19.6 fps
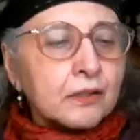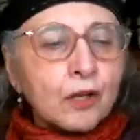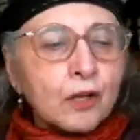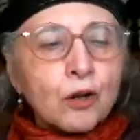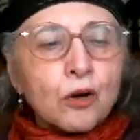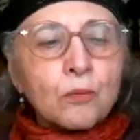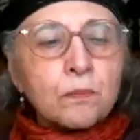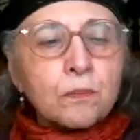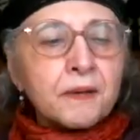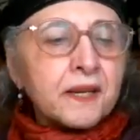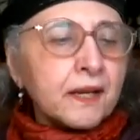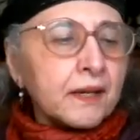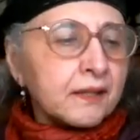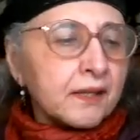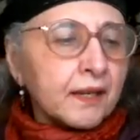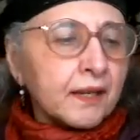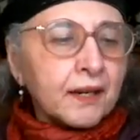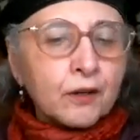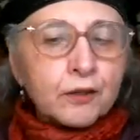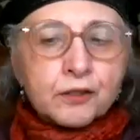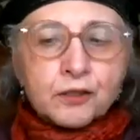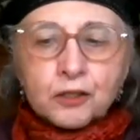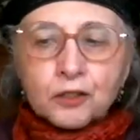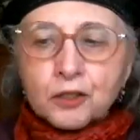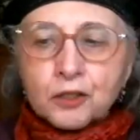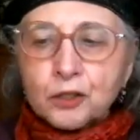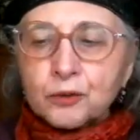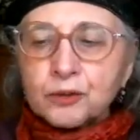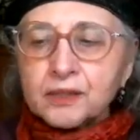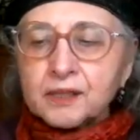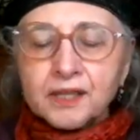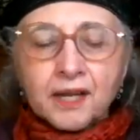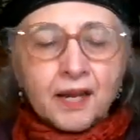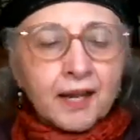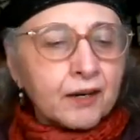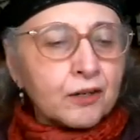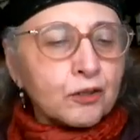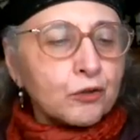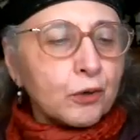So because I also use
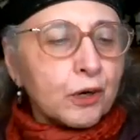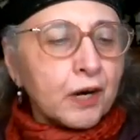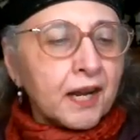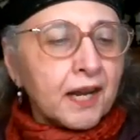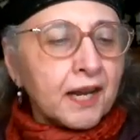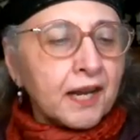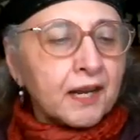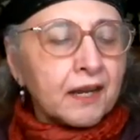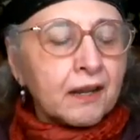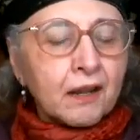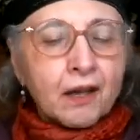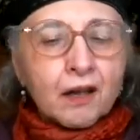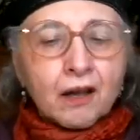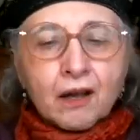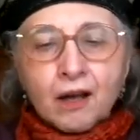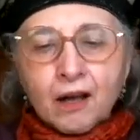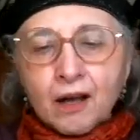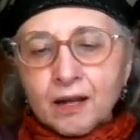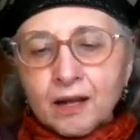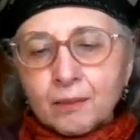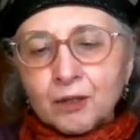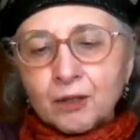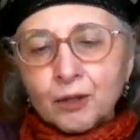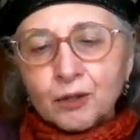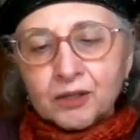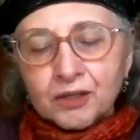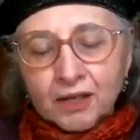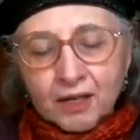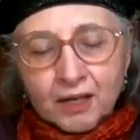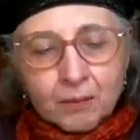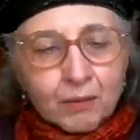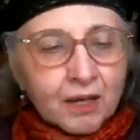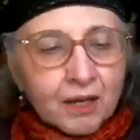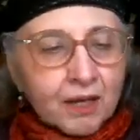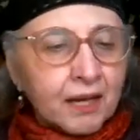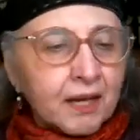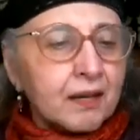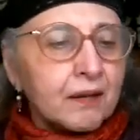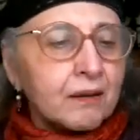sand tray, I'm using
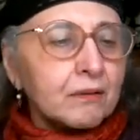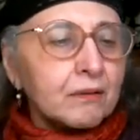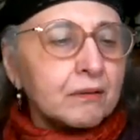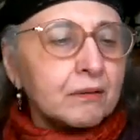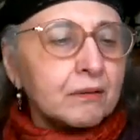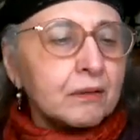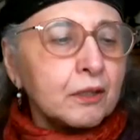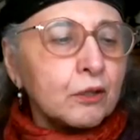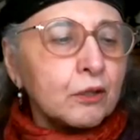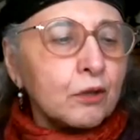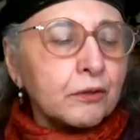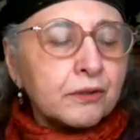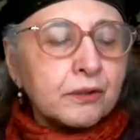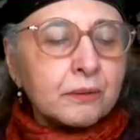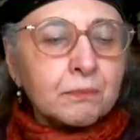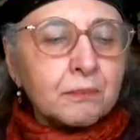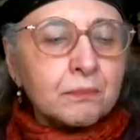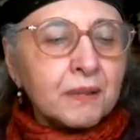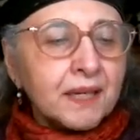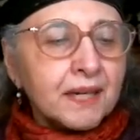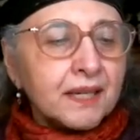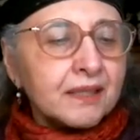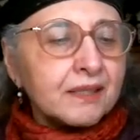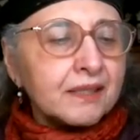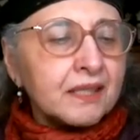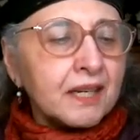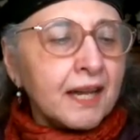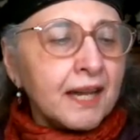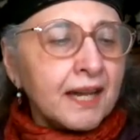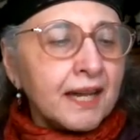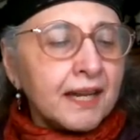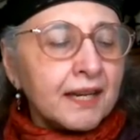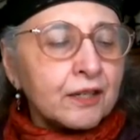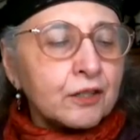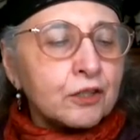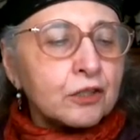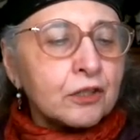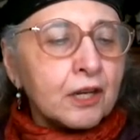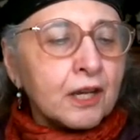my little mini
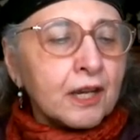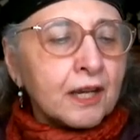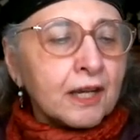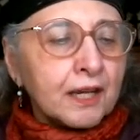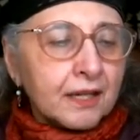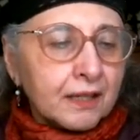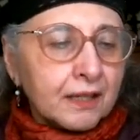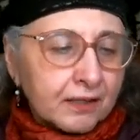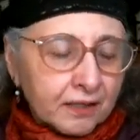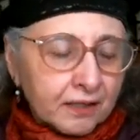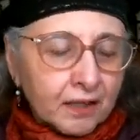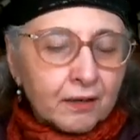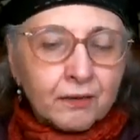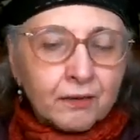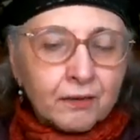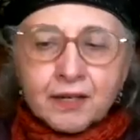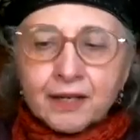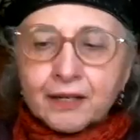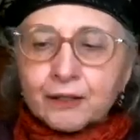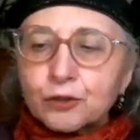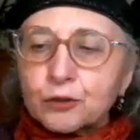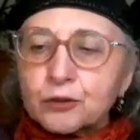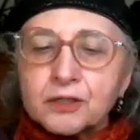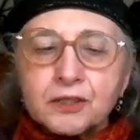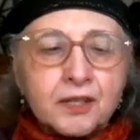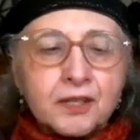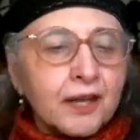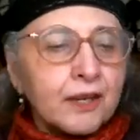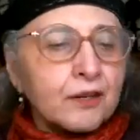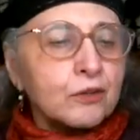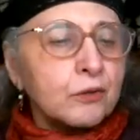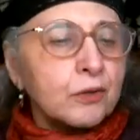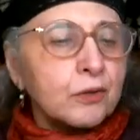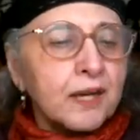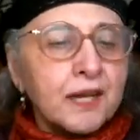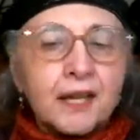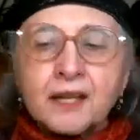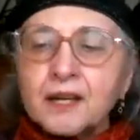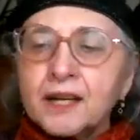stage instead of an actual sand
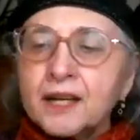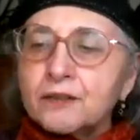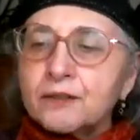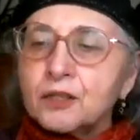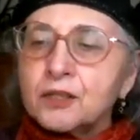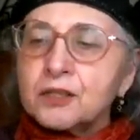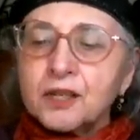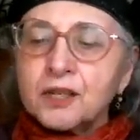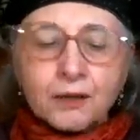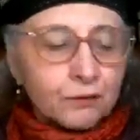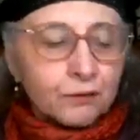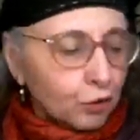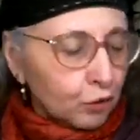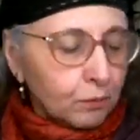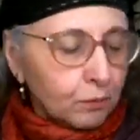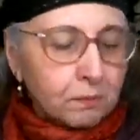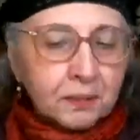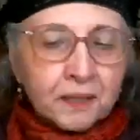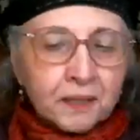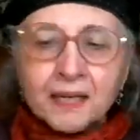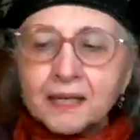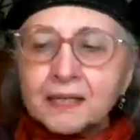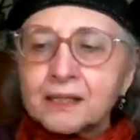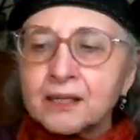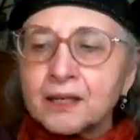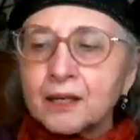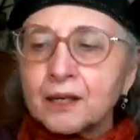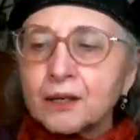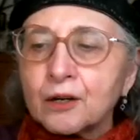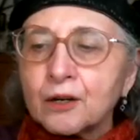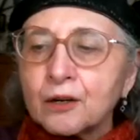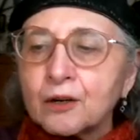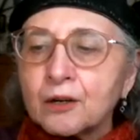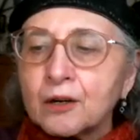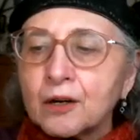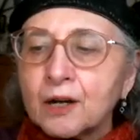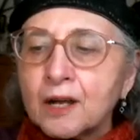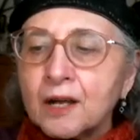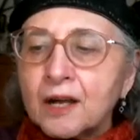tray. And I just have two beads
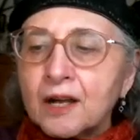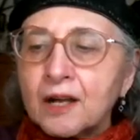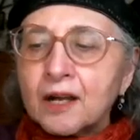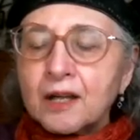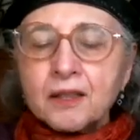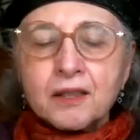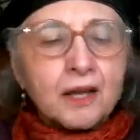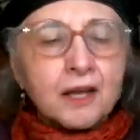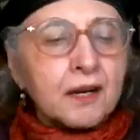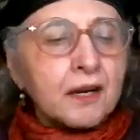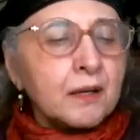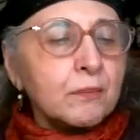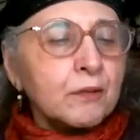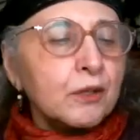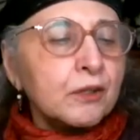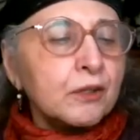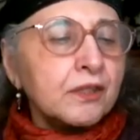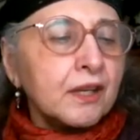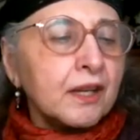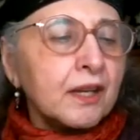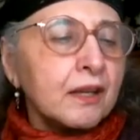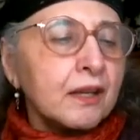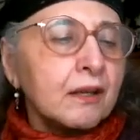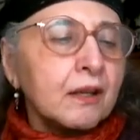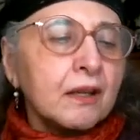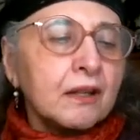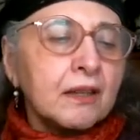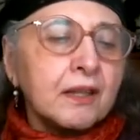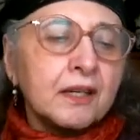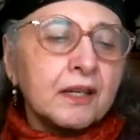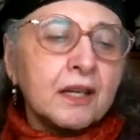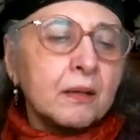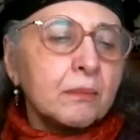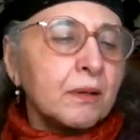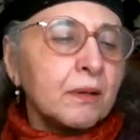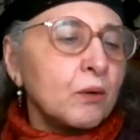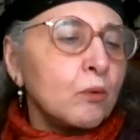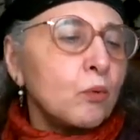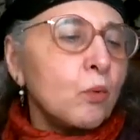here that I'm using that
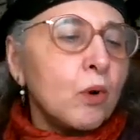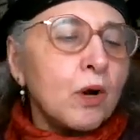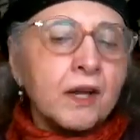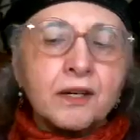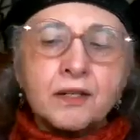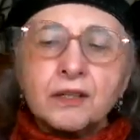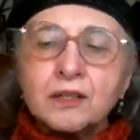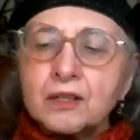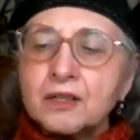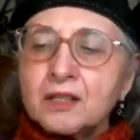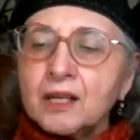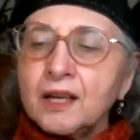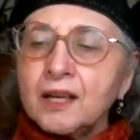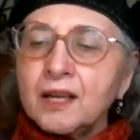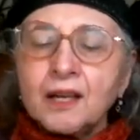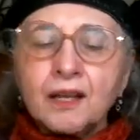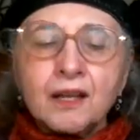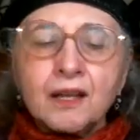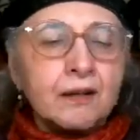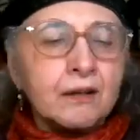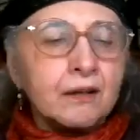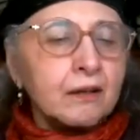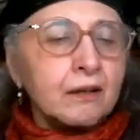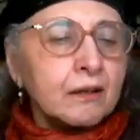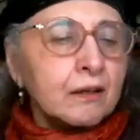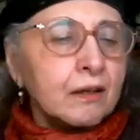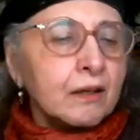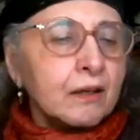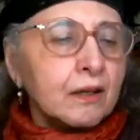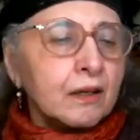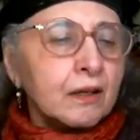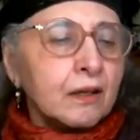can be 1 to 10,